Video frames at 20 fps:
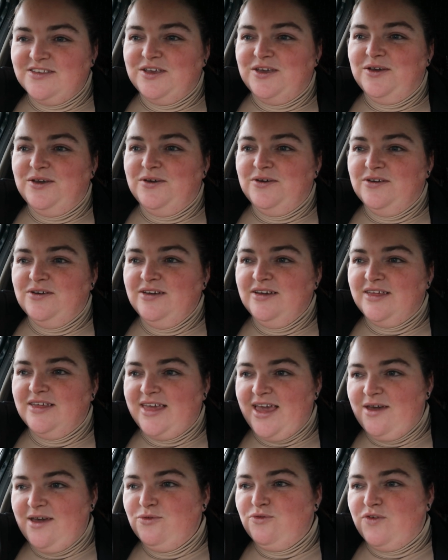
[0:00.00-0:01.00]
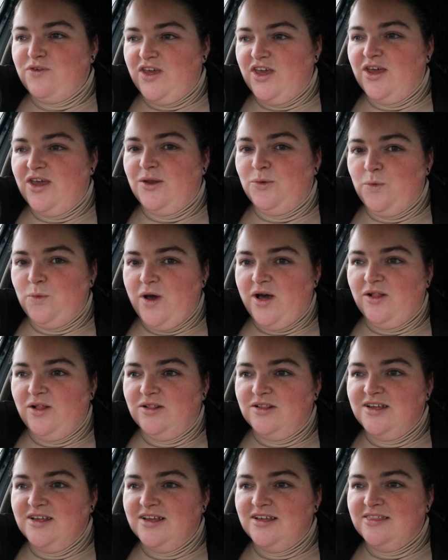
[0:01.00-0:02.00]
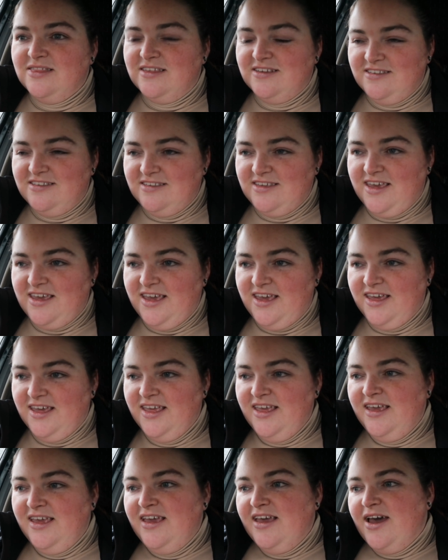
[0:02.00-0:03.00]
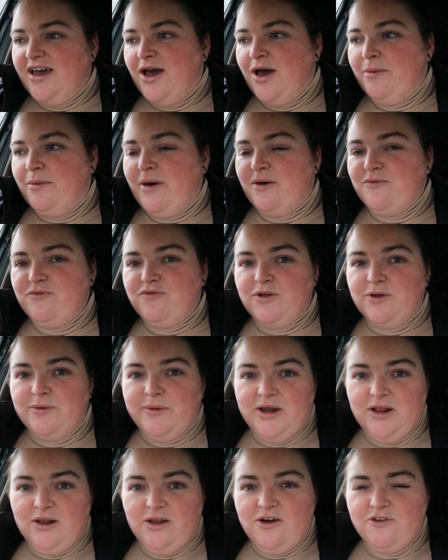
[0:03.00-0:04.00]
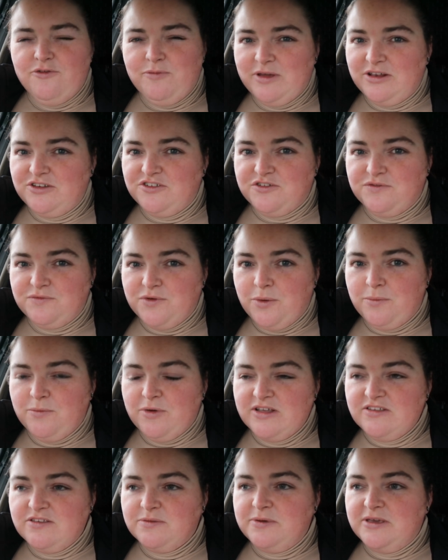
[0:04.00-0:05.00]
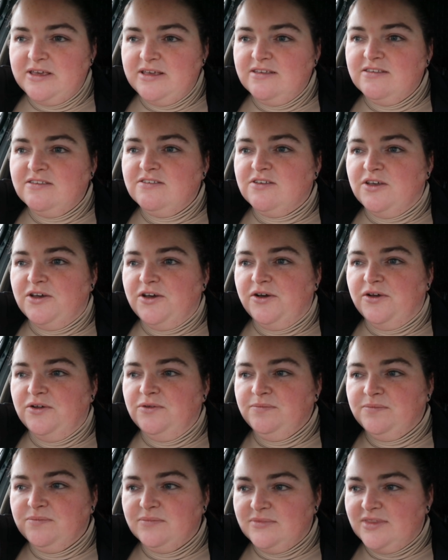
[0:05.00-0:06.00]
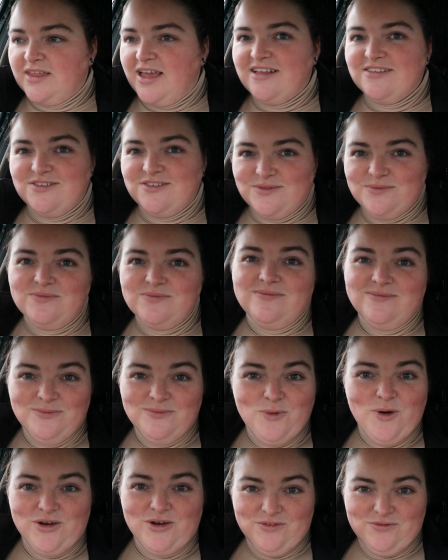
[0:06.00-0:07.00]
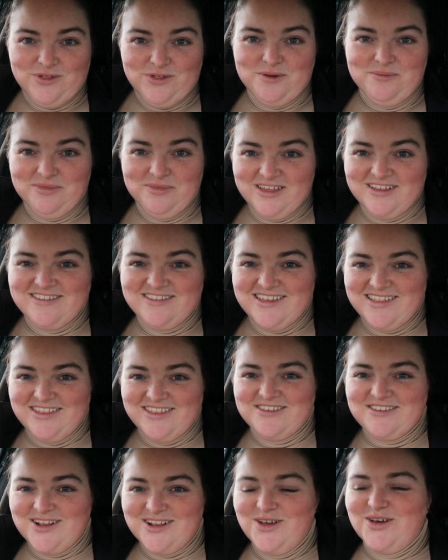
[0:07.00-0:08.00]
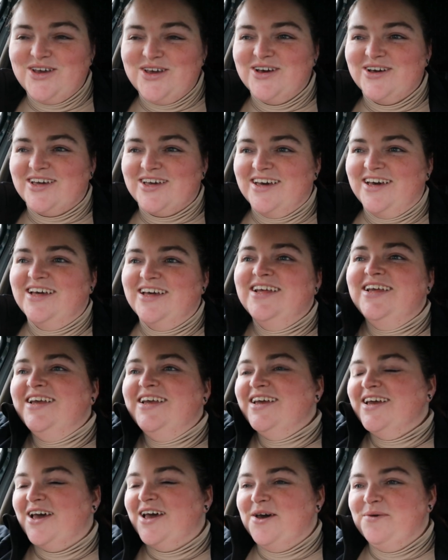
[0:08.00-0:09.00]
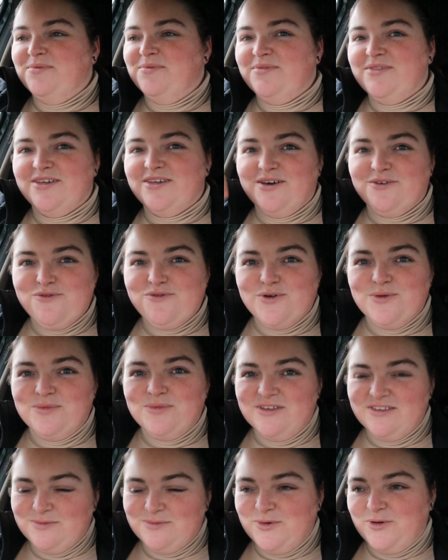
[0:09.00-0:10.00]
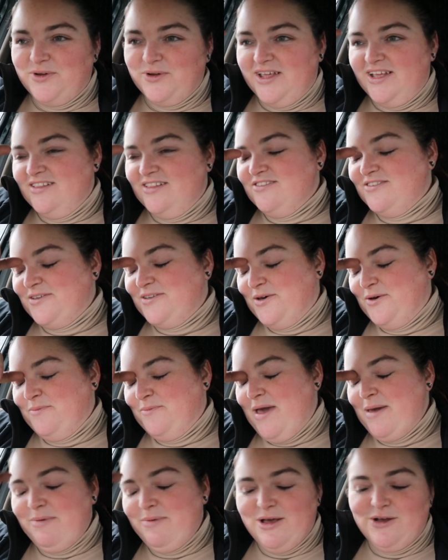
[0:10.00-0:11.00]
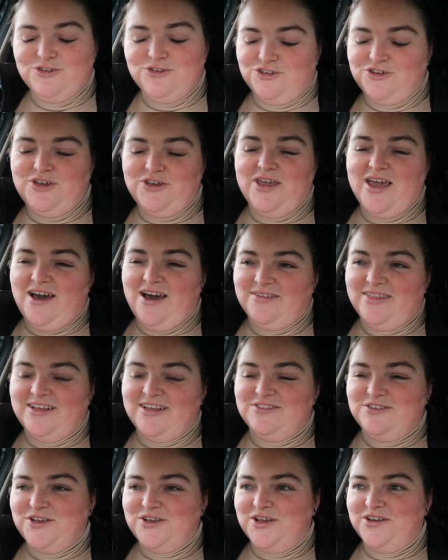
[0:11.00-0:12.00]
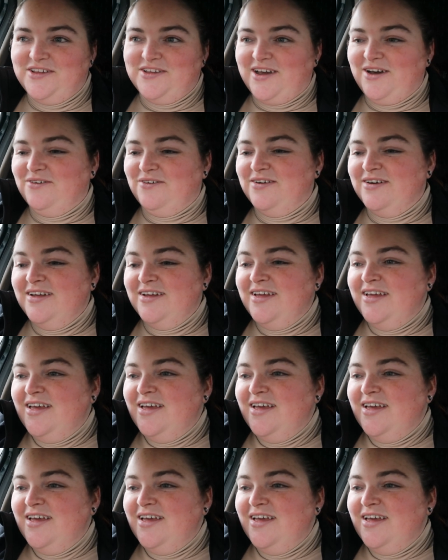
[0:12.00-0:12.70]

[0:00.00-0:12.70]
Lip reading: to get fit and well this year. I'm following a lot of pinch of nom recipes, so that's one of them that's in the slow cooker that I filmed this morning. So maybe I'll show you how that turned out,